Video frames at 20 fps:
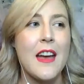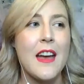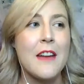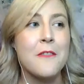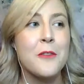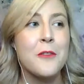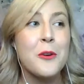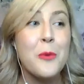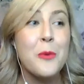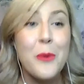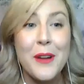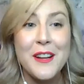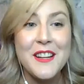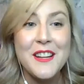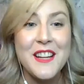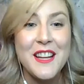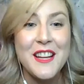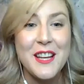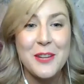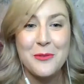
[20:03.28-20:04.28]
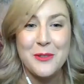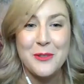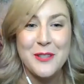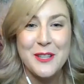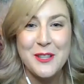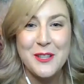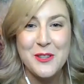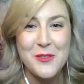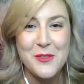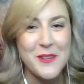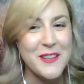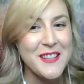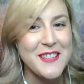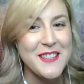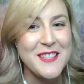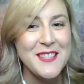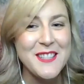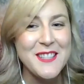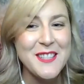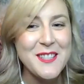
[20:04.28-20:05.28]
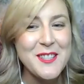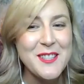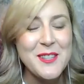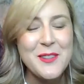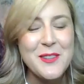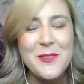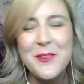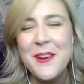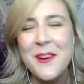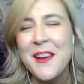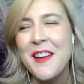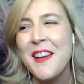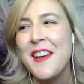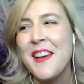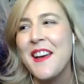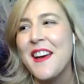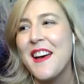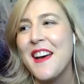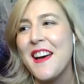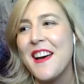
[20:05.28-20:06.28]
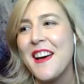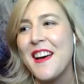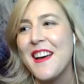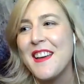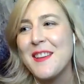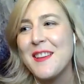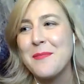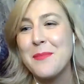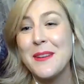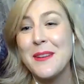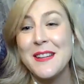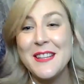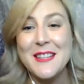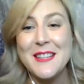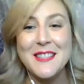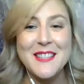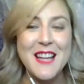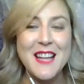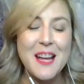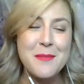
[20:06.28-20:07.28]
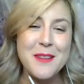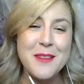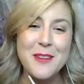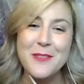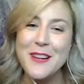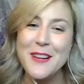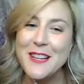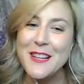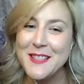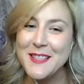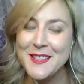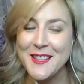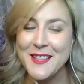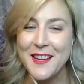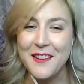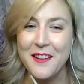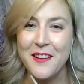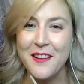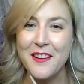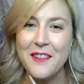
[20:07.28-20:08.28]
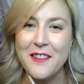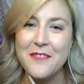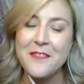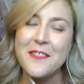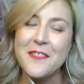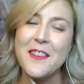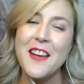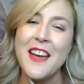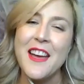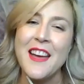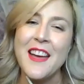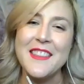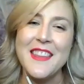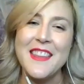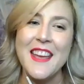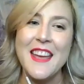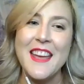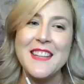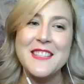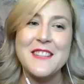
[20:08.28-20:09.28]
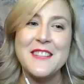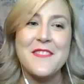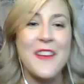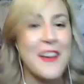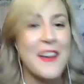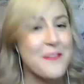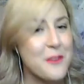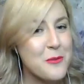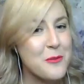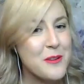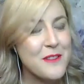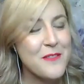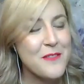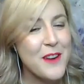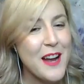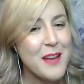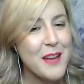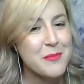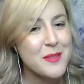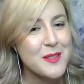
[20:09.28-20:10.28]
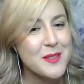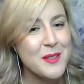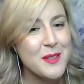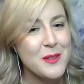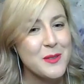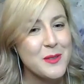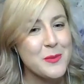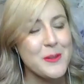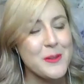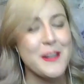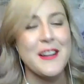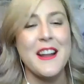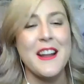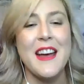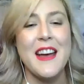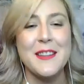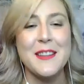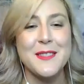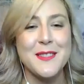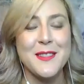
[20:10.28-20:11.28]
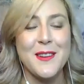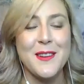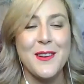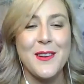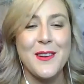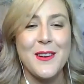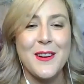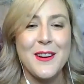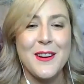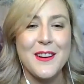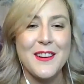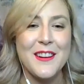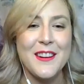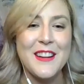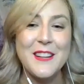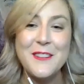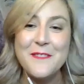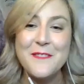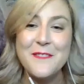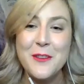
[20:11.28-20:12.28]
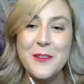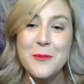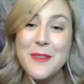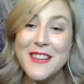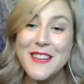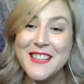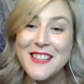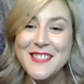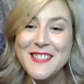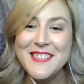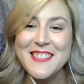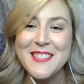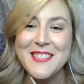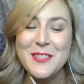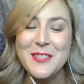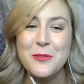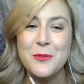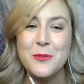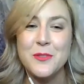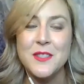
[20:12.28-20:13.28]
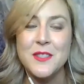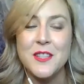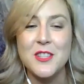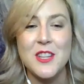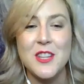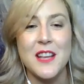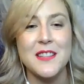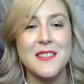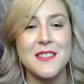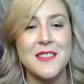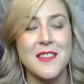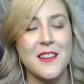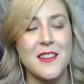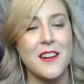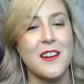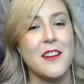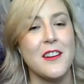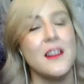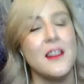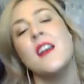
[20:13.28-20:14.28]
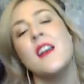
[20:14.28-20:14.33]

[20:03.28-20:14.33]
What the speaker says: everyone can really enjoy listening to. But it is time to get ready to sign off. At the end of every one of our episodes, we're going to ask our interviewees to suggest their